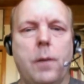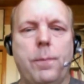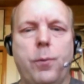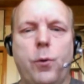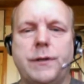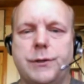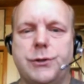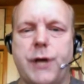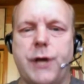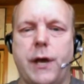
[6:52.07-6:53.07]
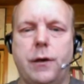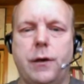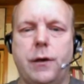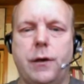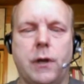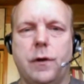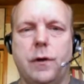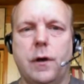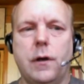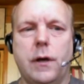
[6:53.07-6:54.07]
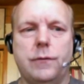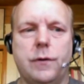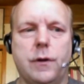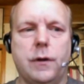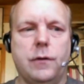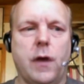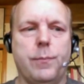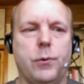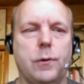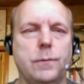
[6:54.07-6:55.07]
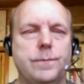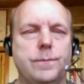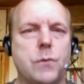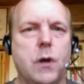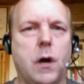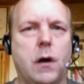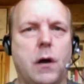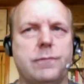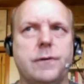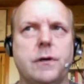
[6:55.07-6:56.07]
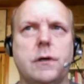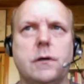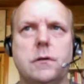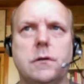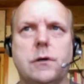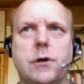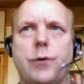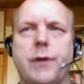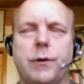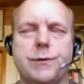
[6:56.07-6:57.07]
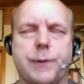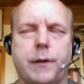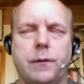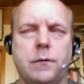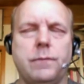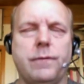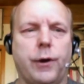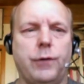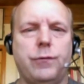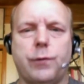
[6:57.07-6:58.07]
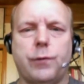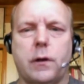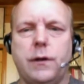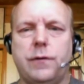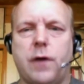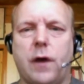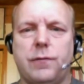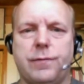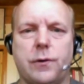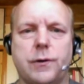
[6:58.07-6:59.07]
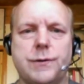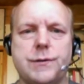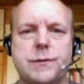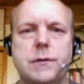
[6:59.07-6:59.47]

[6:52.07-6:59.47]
point to JUnit as an example of code that was written very strictly test first.